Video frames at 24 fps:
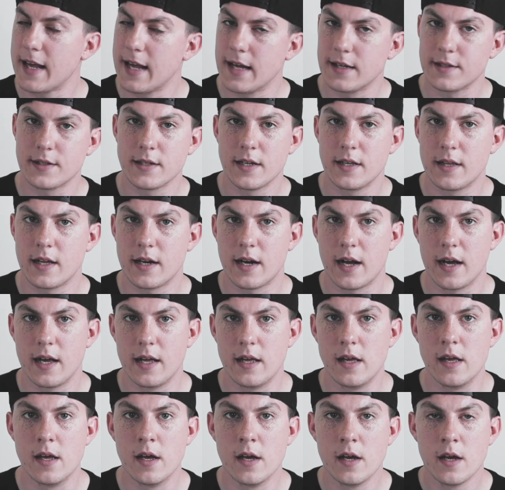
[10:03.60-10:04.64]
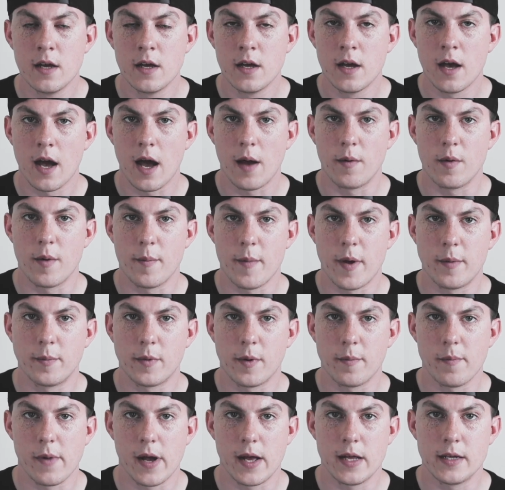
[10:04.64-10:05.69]
Can't say that I
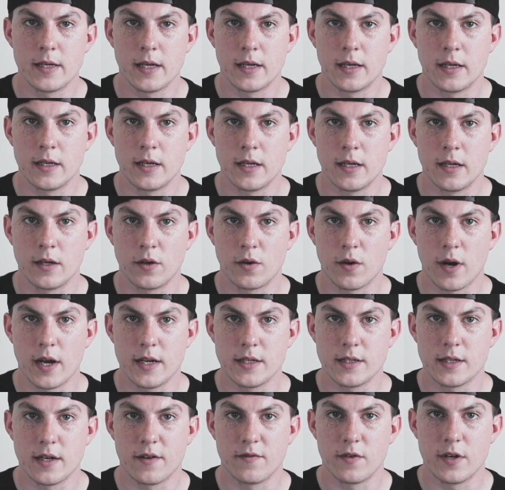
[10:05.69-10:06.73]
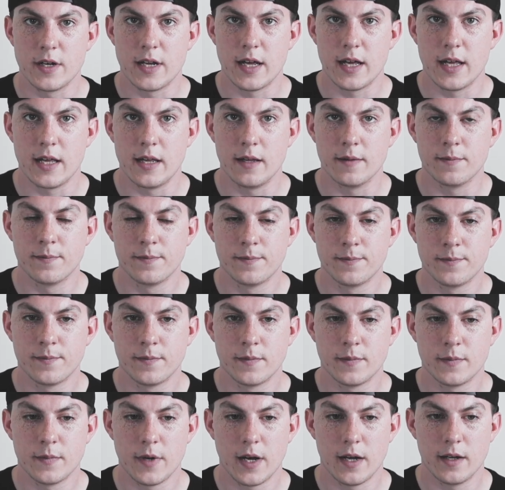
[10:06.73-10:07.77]
remember my identity in Christ every day,
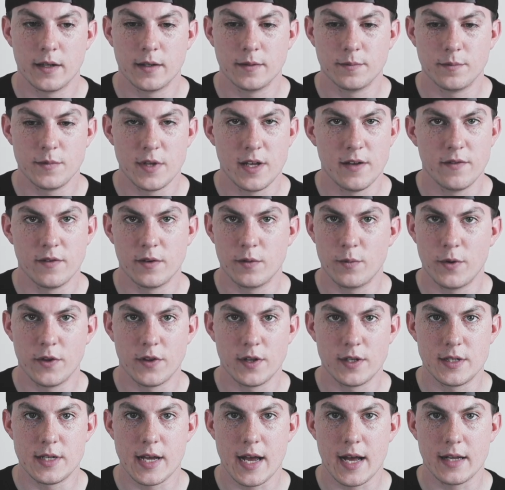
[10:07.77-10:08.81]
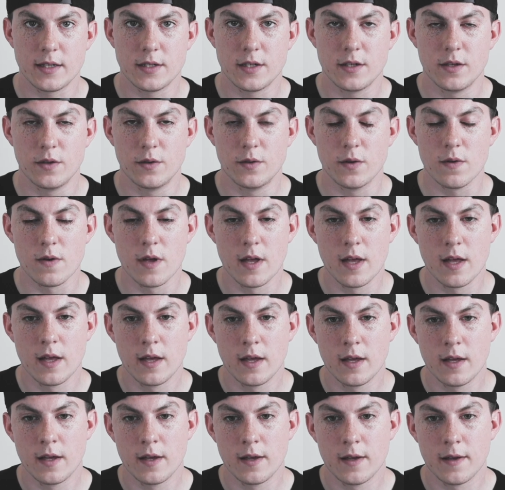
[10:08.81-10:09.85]
even with a tattoo,
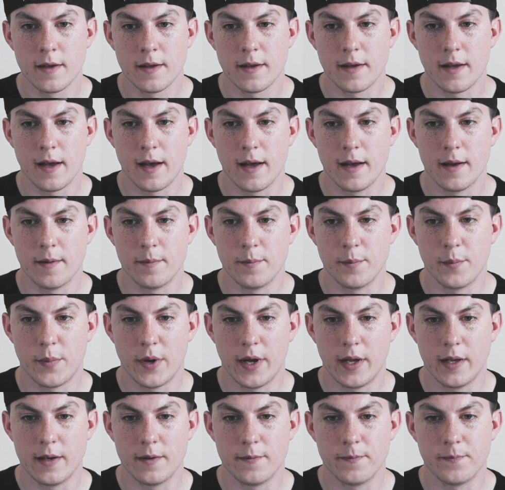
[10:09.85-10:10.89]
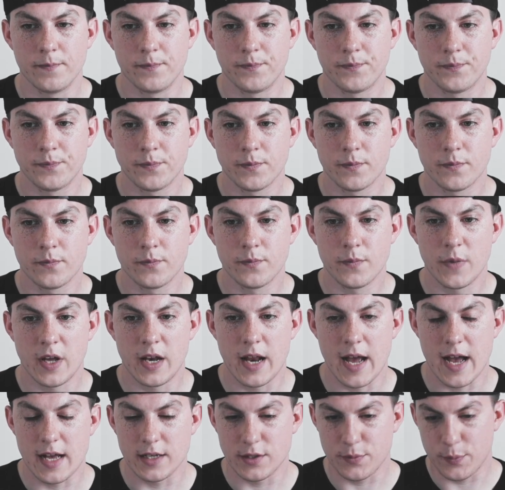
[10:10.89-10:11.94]
but
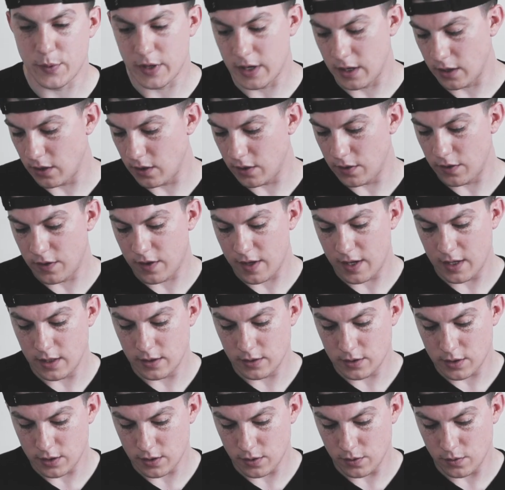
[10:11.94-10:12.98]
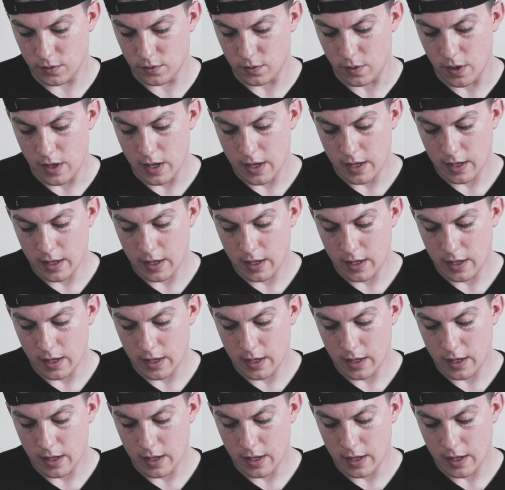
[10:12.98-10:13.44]
it has been a good thing to,